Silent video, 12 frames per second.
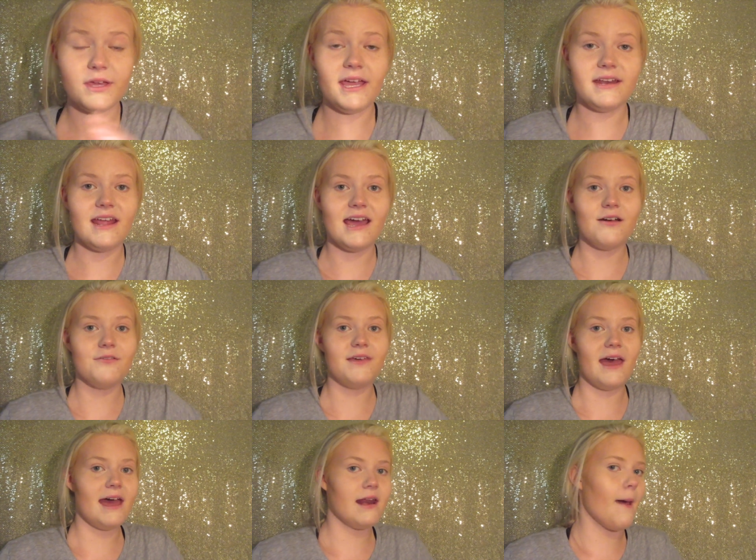Okay, now
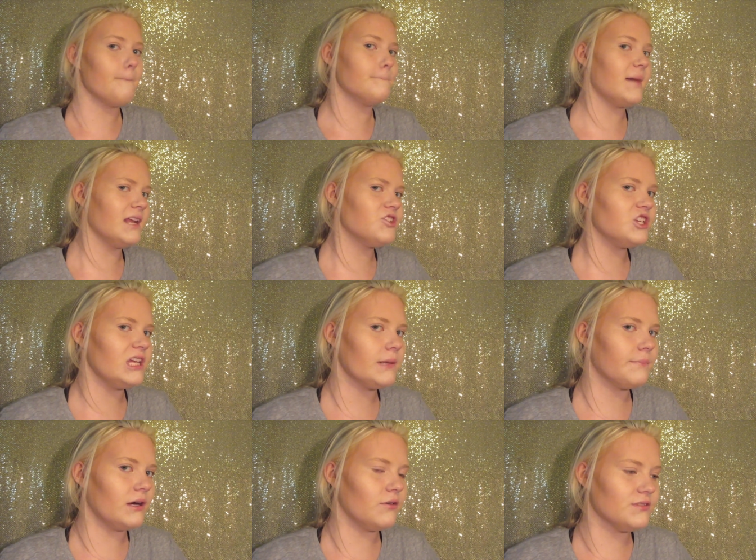that my
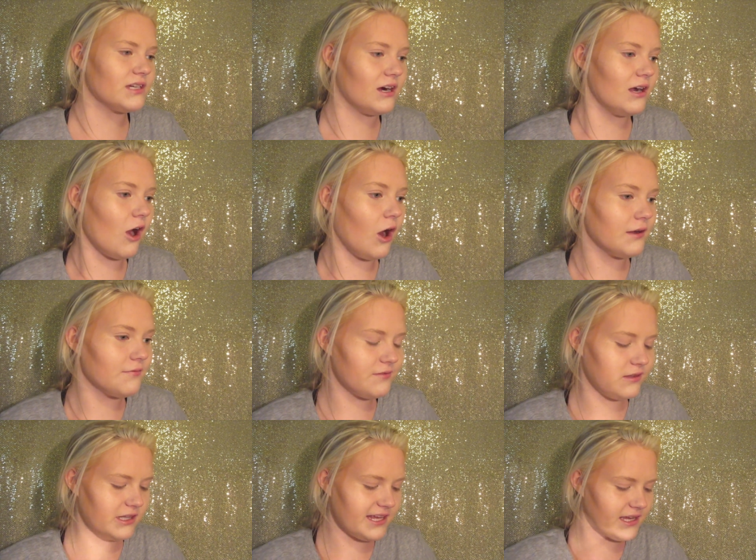cheekbones are on
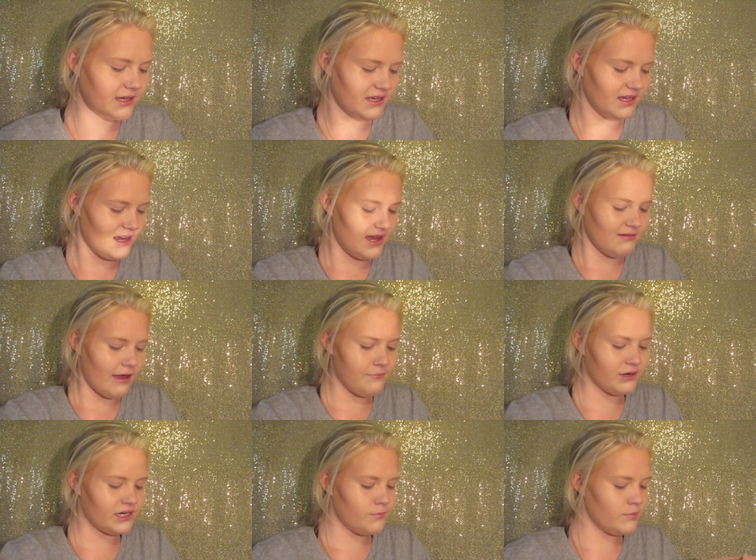fleek,
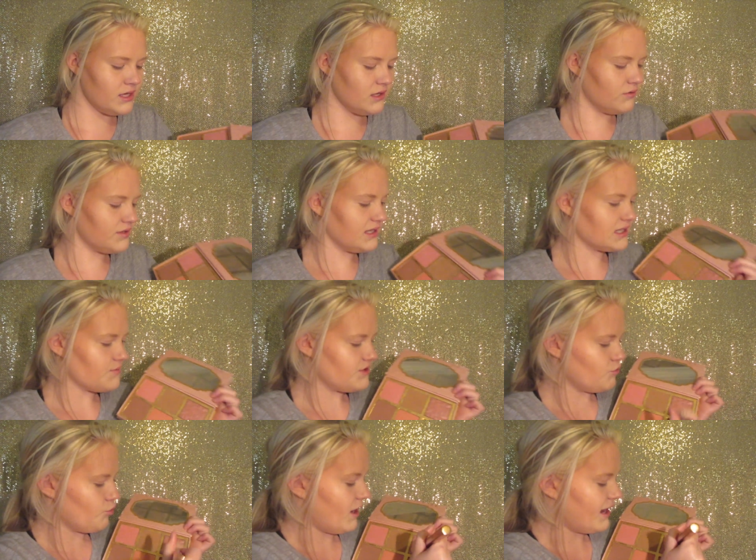I'm going to be using some of
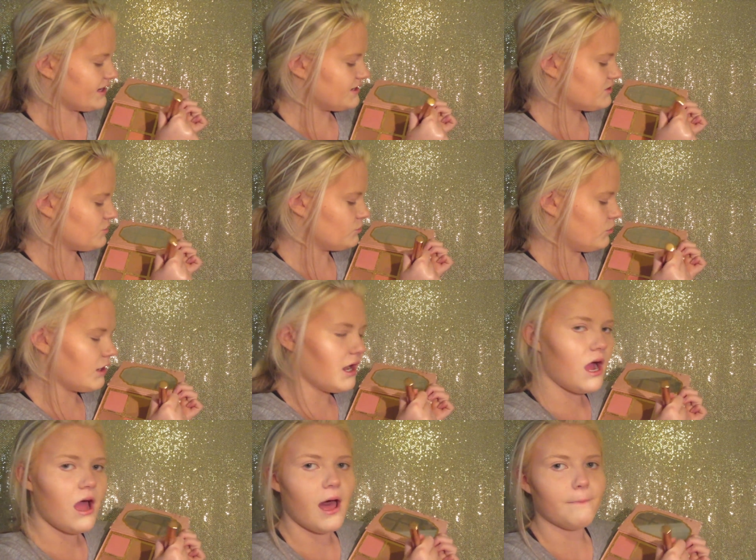the
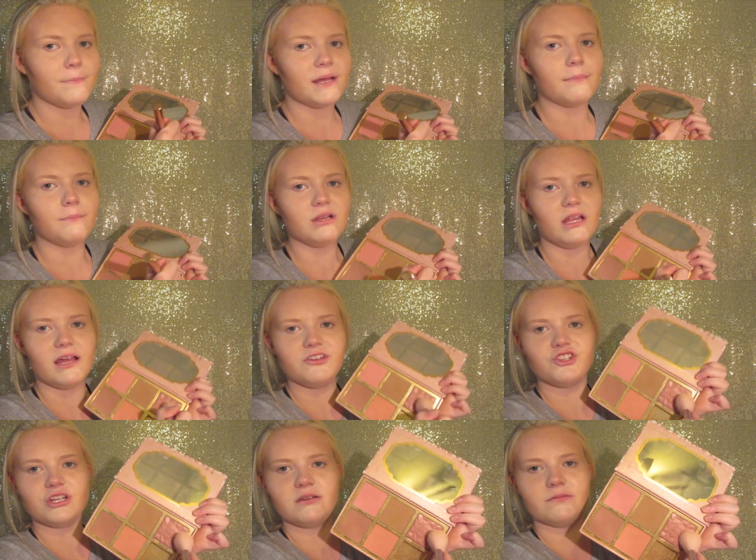Rockateur um,
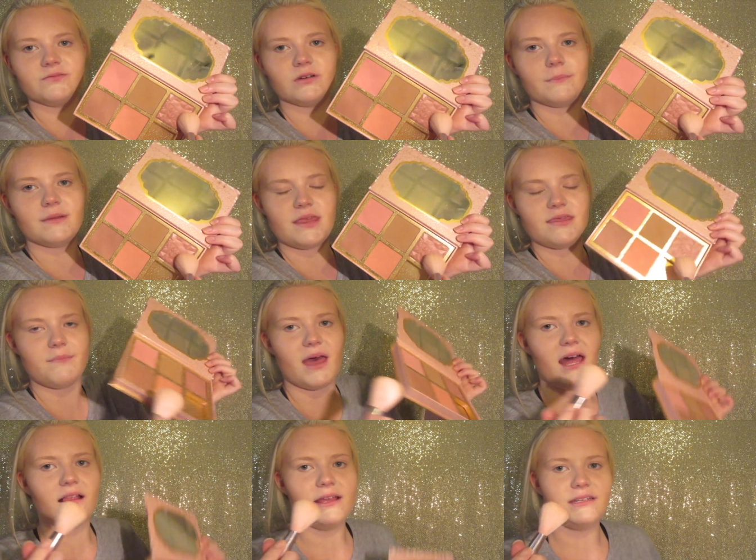blush from the
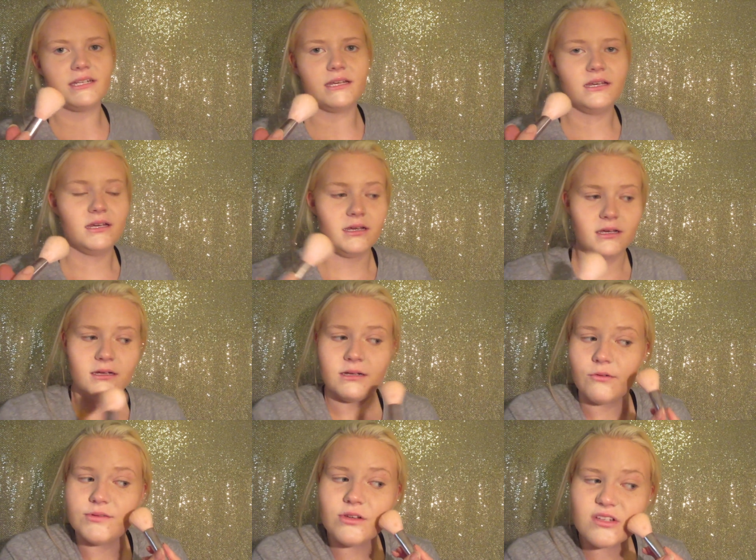palette
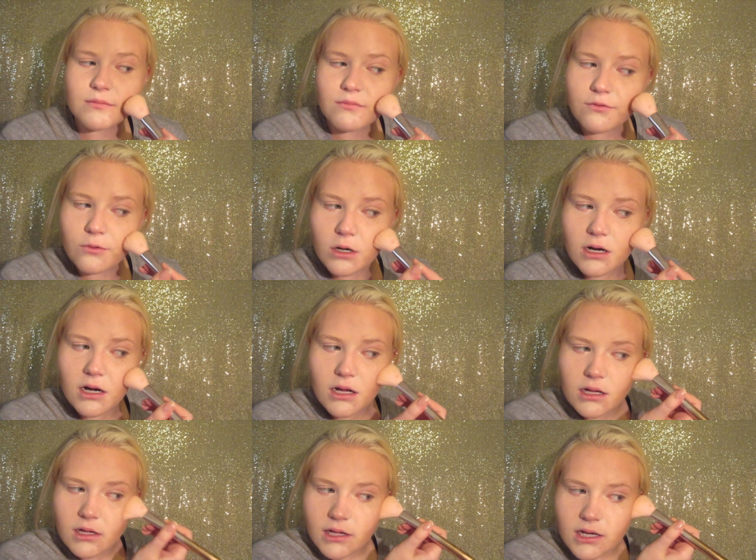I was using before.
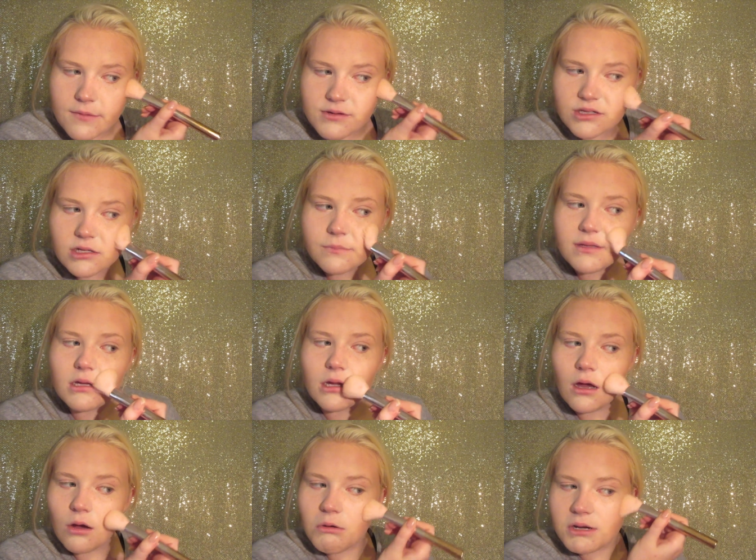And I'm just going to be
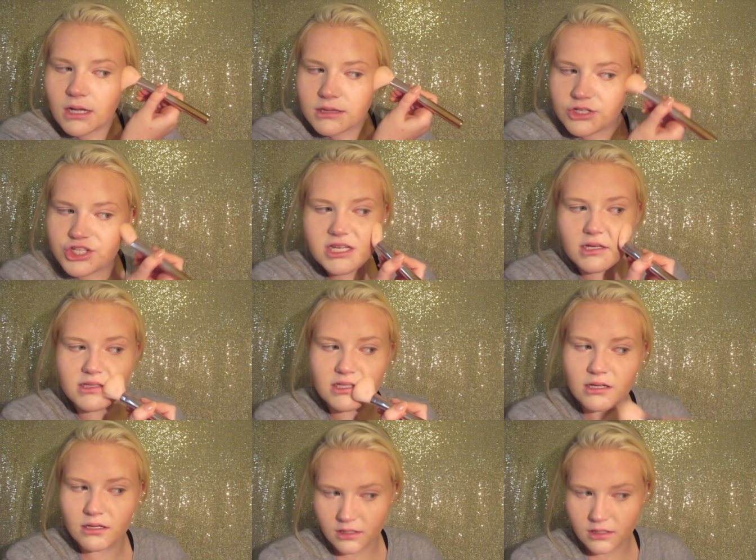going on the cheeks.